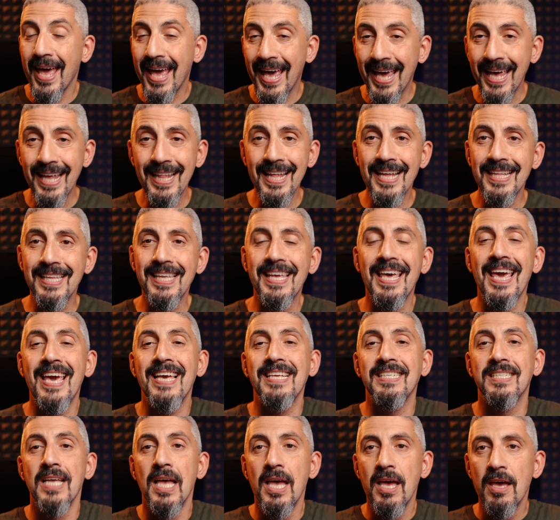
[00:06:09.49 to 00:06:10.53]
In any
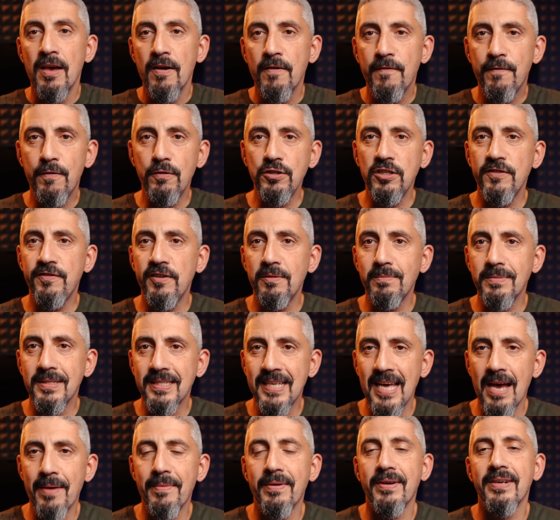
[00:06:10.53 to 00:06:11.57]
case, Fujifilm's
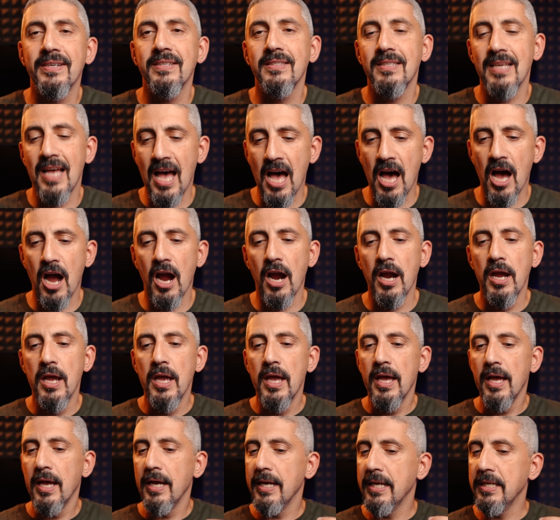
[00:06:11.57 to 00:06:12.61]
cameras are
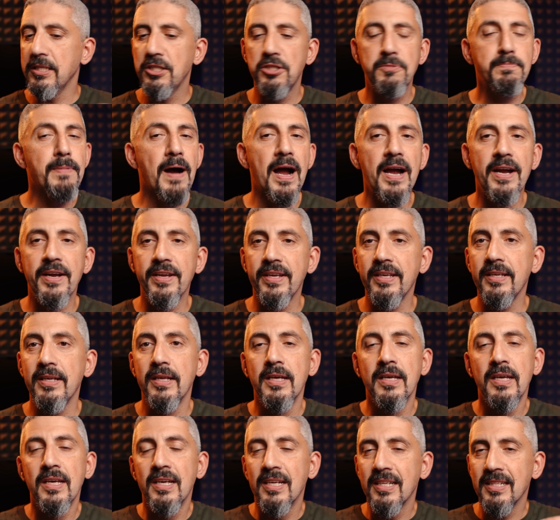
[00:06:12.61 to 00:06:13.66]
inspiring.
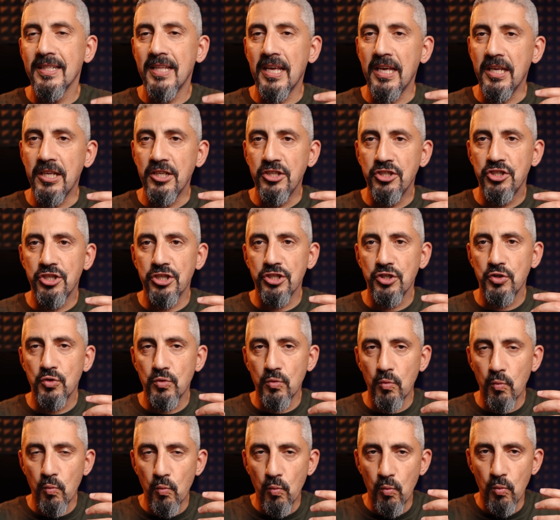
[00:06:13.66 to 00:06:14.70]
They just
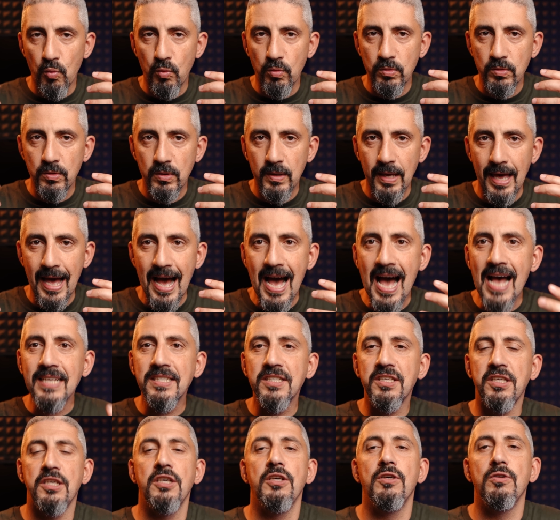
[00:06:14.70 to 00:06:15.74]

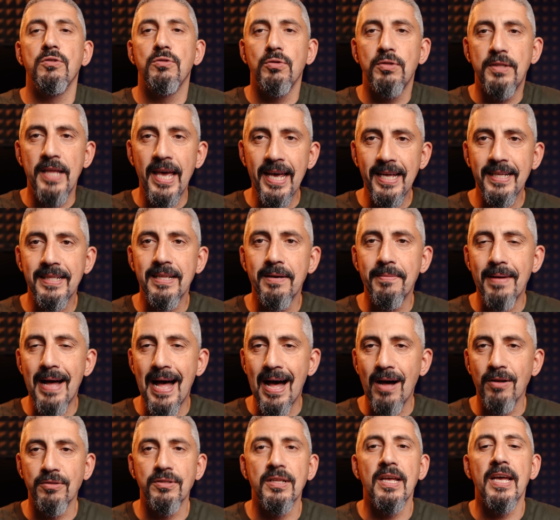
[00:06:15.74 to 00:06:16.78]
ask you to take them
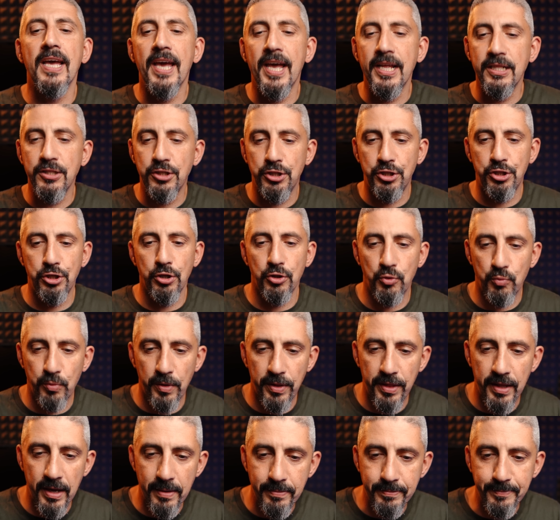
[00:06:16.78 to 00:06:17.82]
out and shoot with
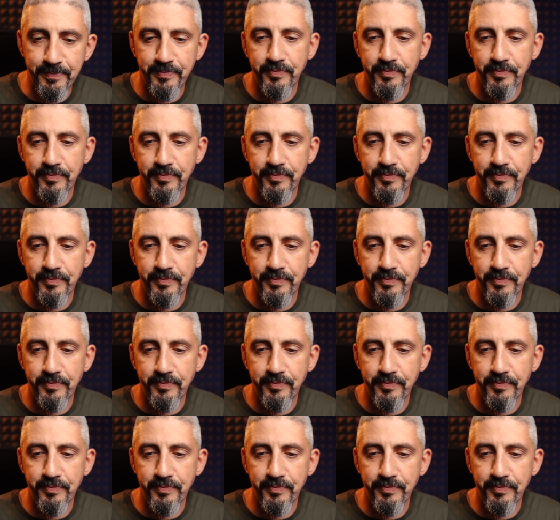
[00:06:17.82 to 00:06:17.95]
them.